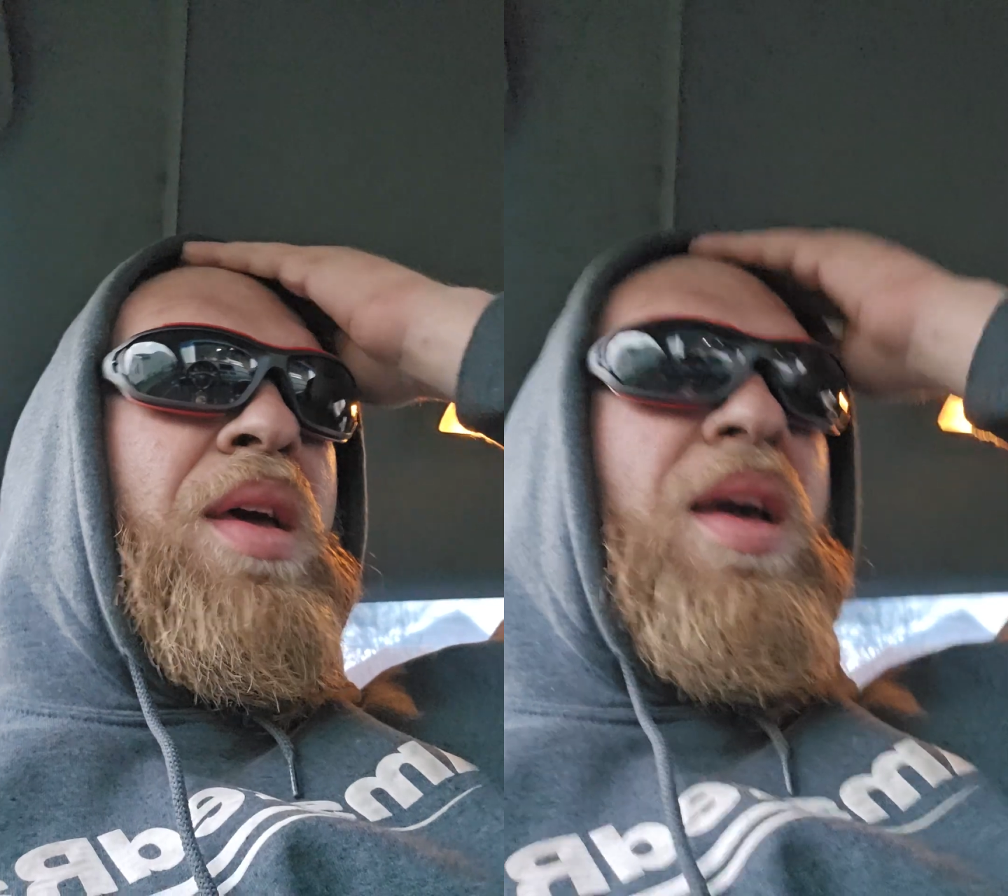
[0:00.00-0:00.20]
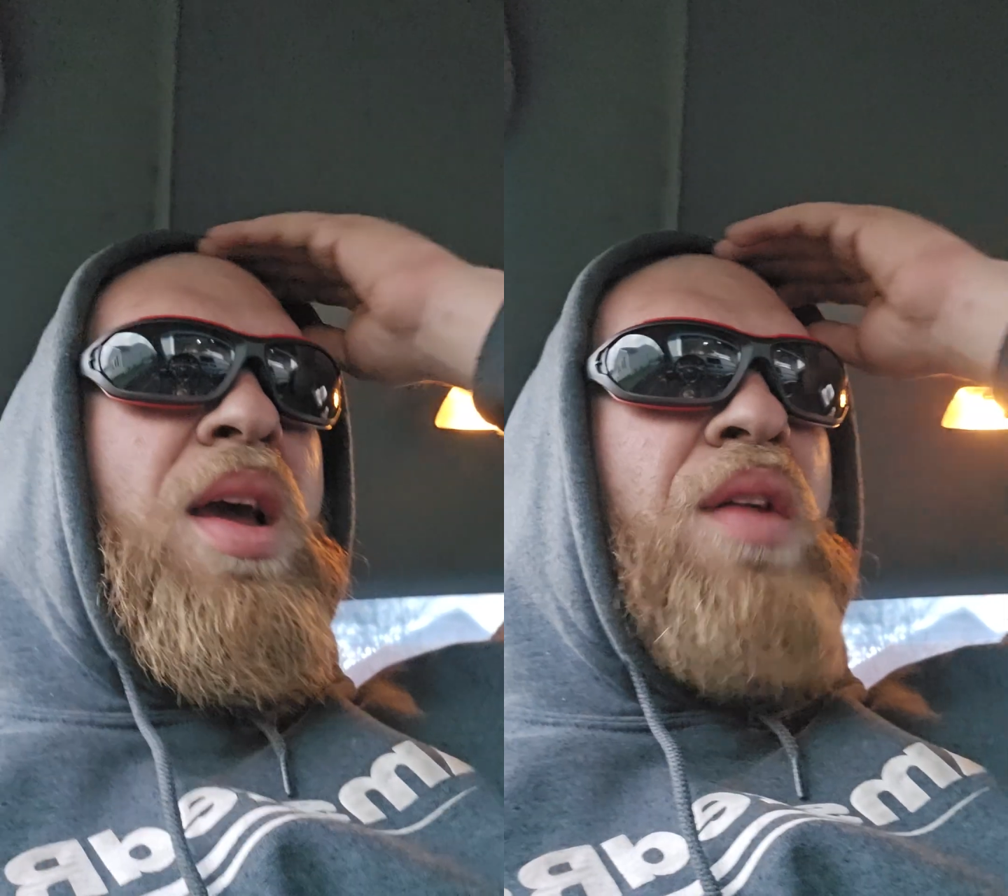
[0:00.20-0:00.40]

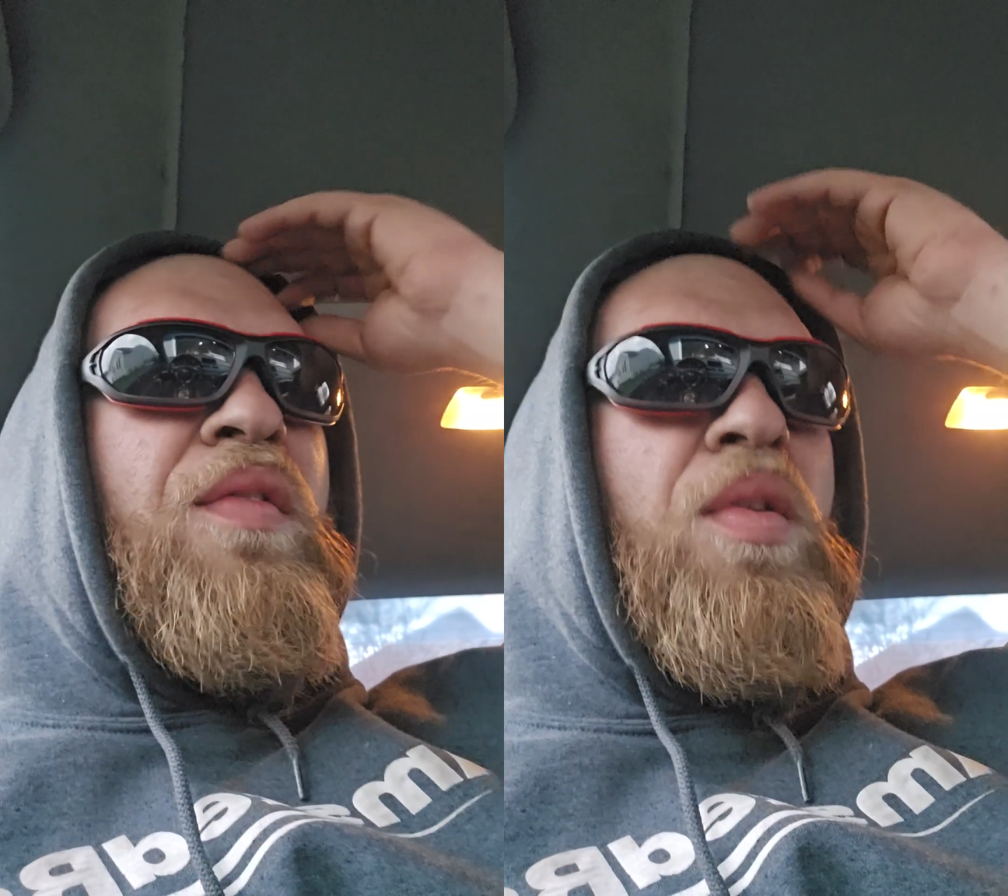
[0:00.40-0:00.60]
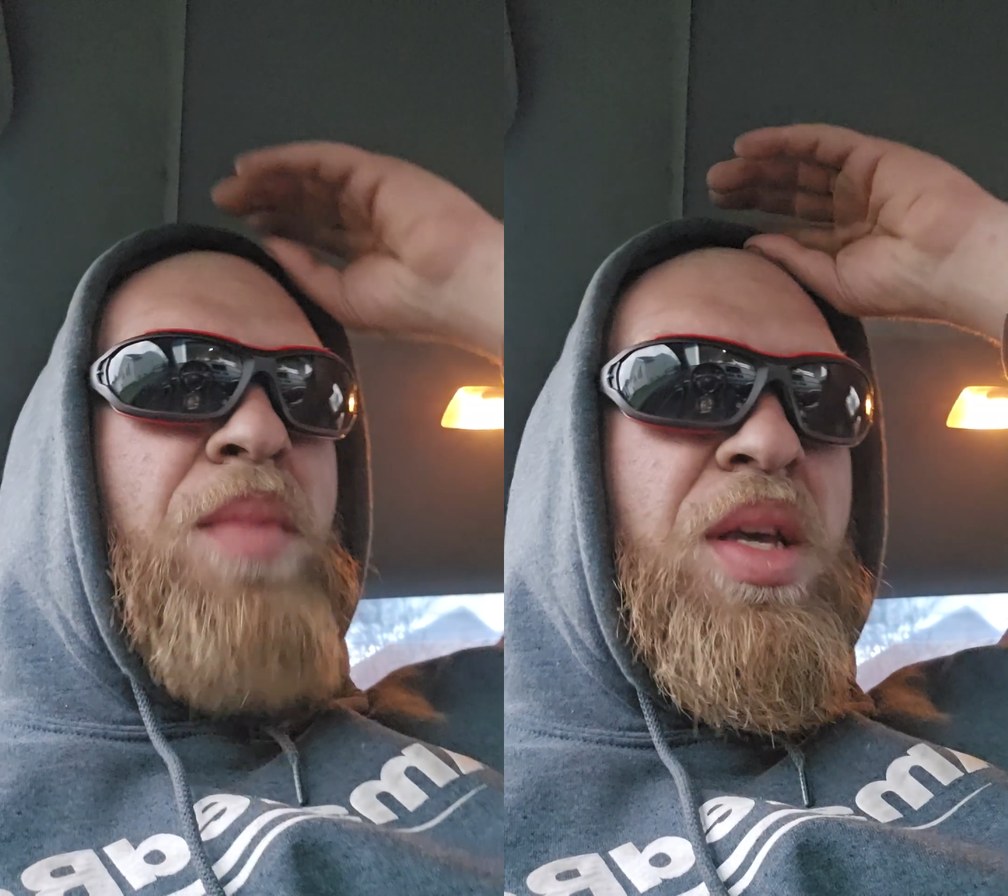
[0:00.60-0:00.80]
And
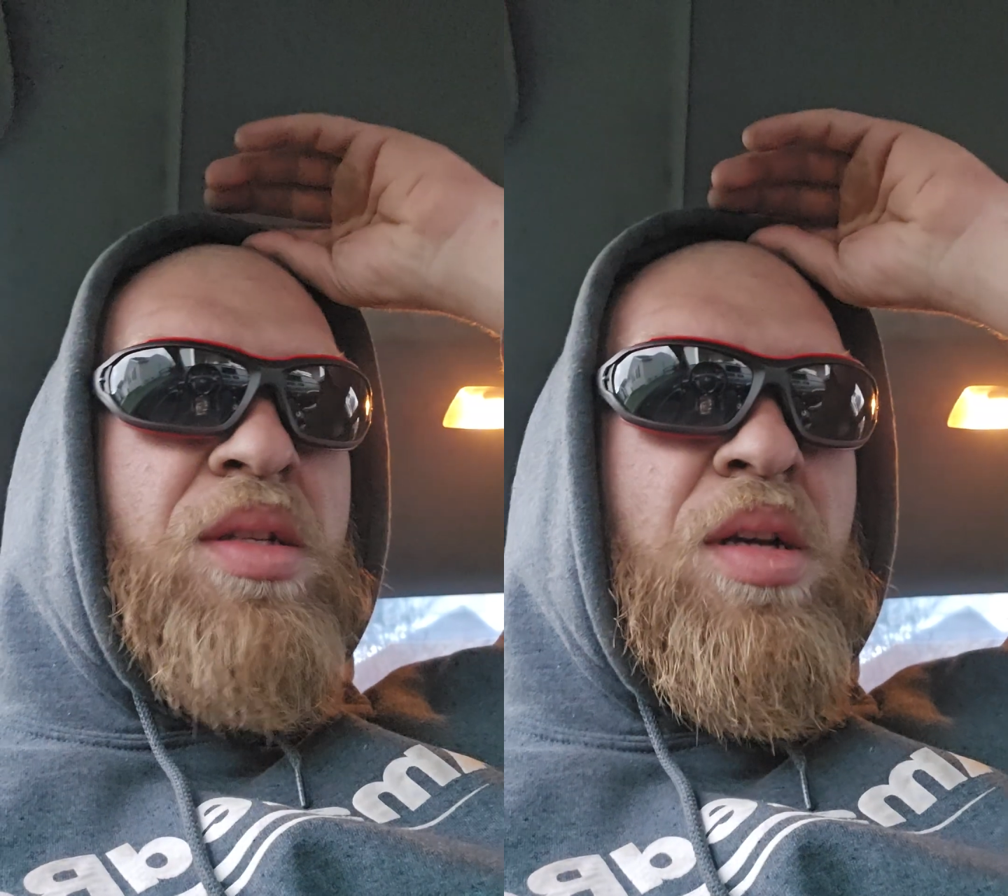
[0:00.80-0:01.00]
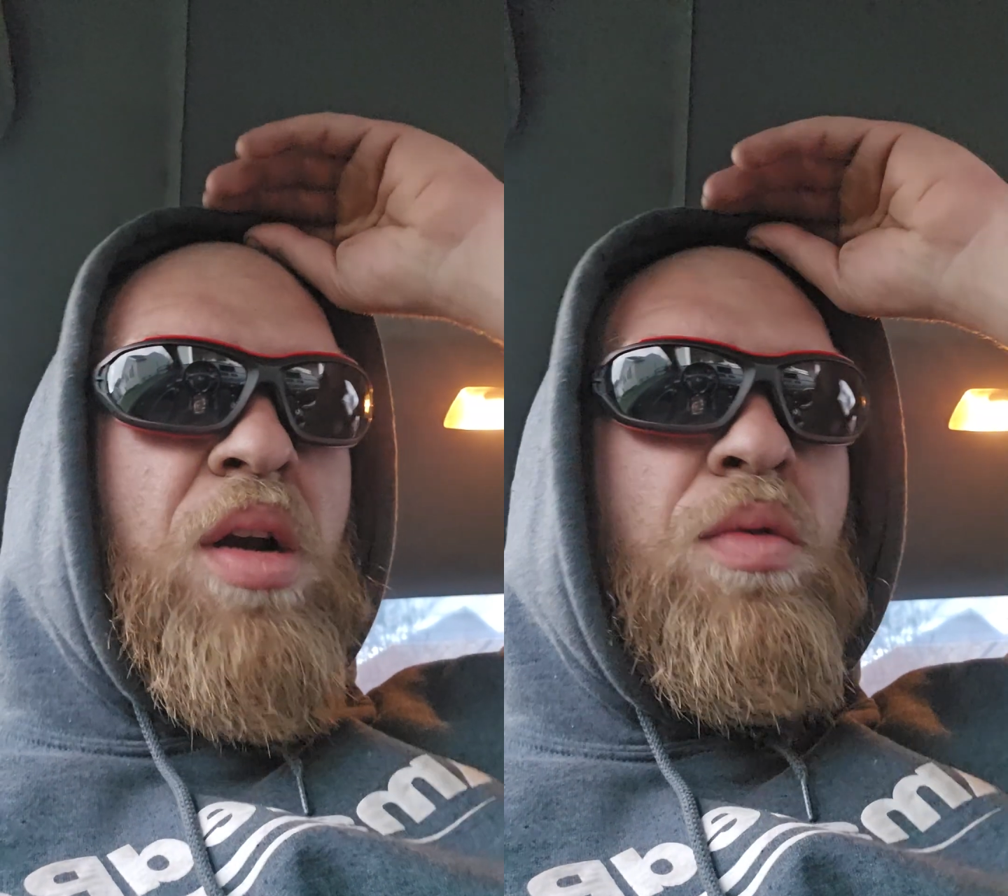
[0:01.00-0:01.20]
for me,
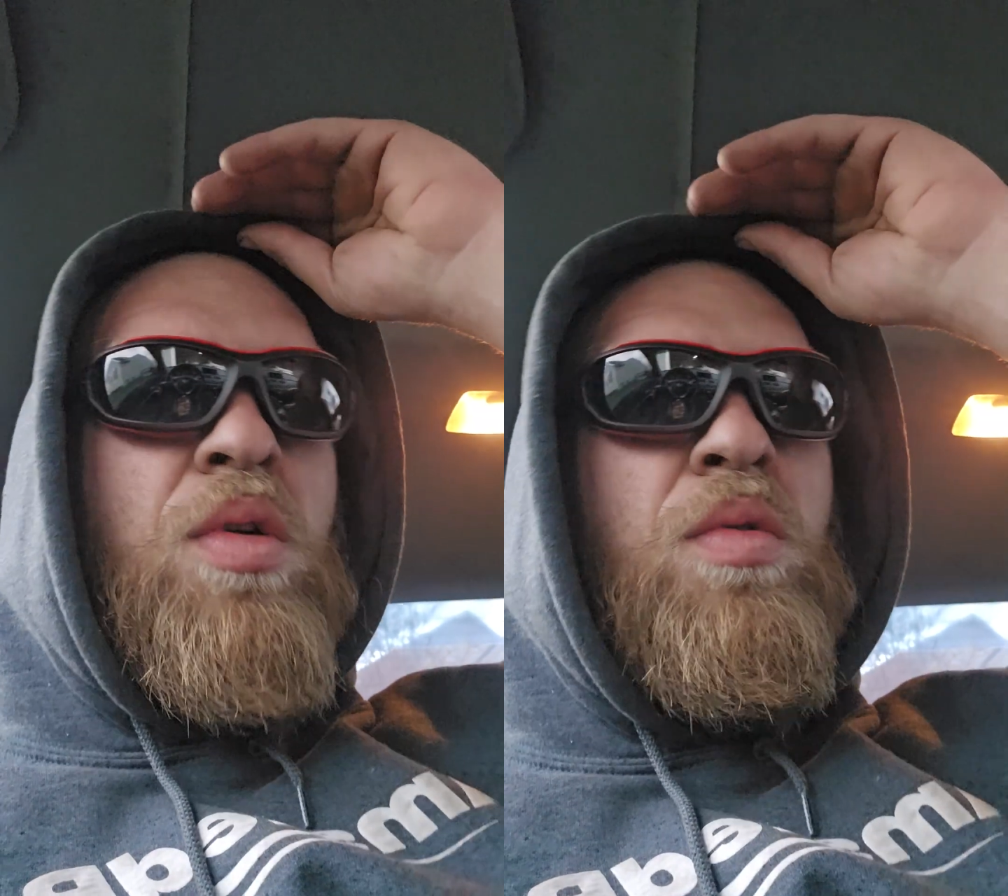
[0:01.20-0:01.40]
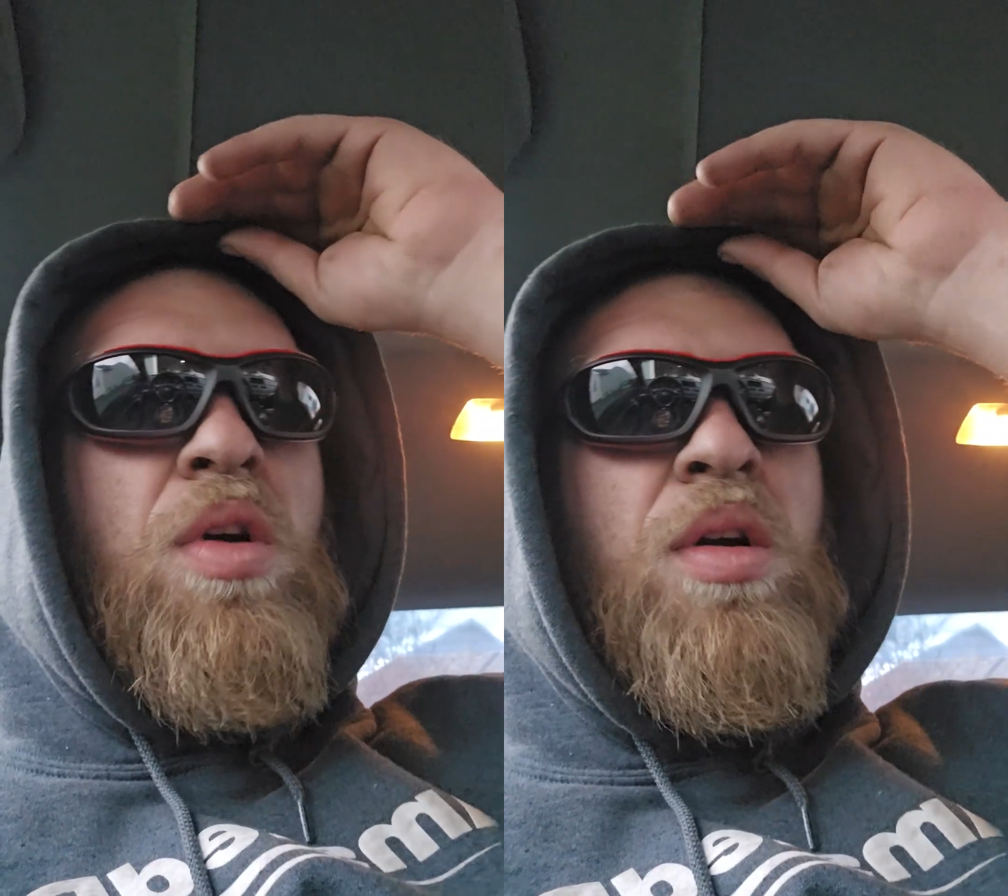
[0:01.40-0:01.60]

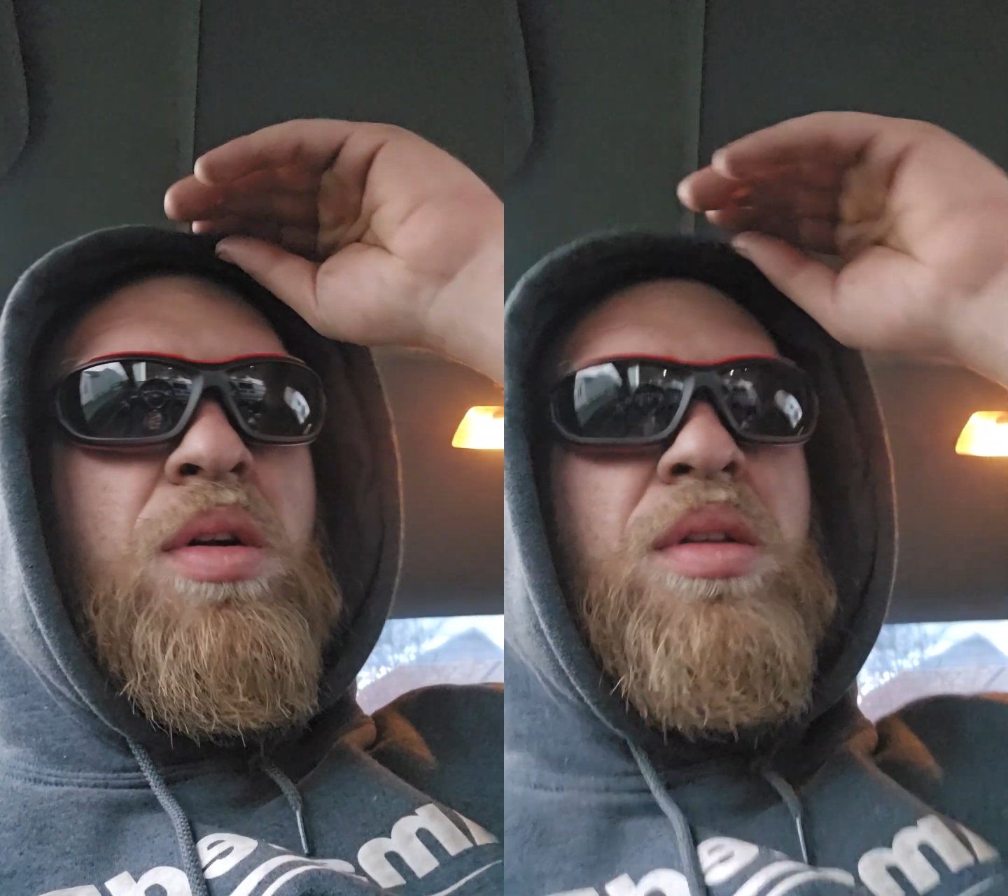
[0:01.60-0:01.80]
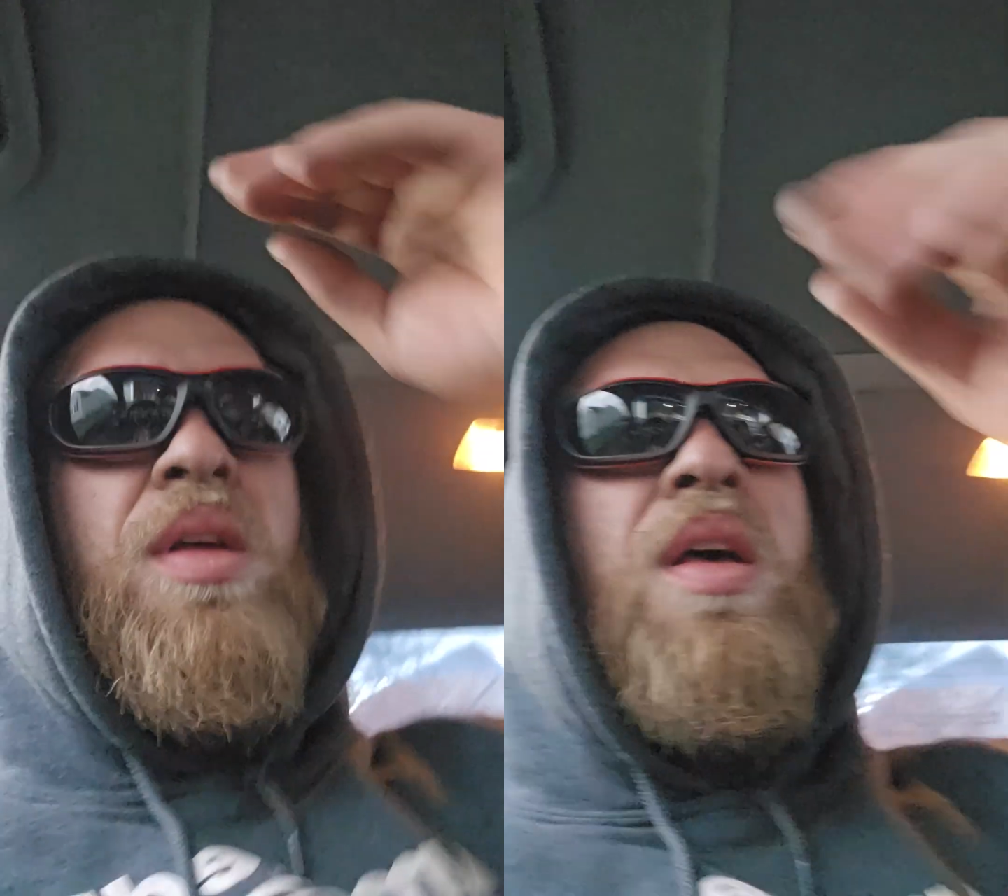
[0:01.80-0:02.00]
Seroquel
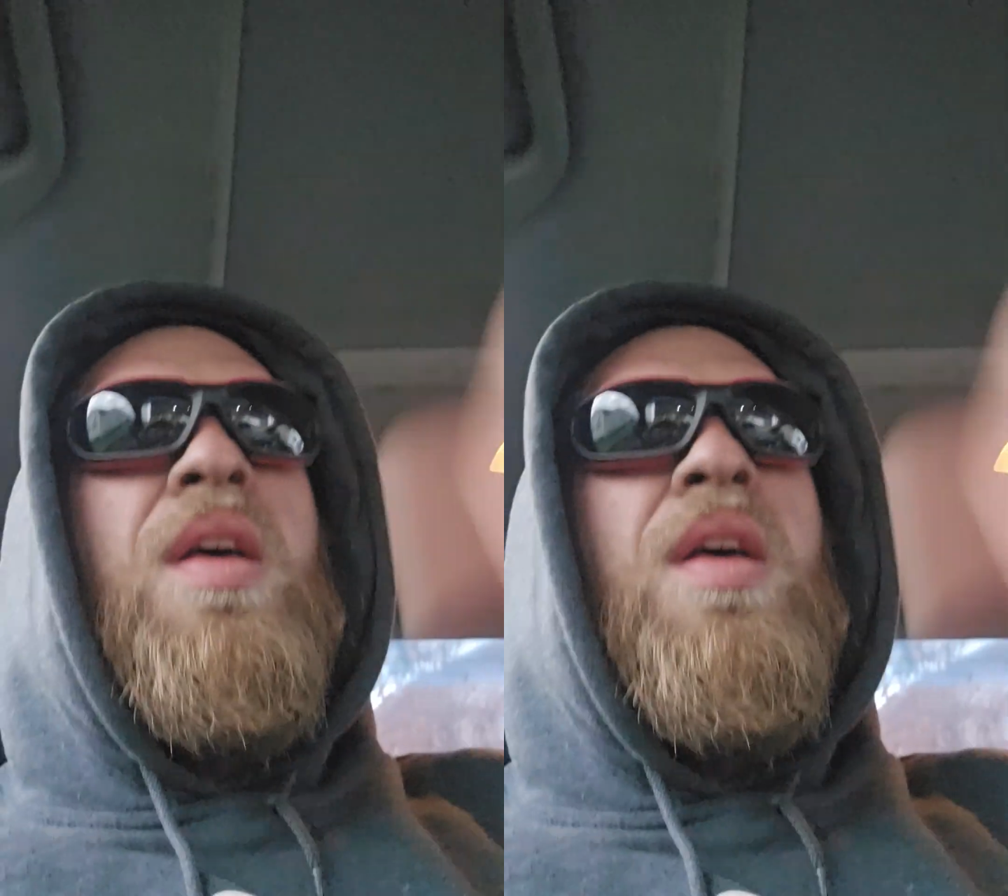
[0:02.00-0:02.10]
worked.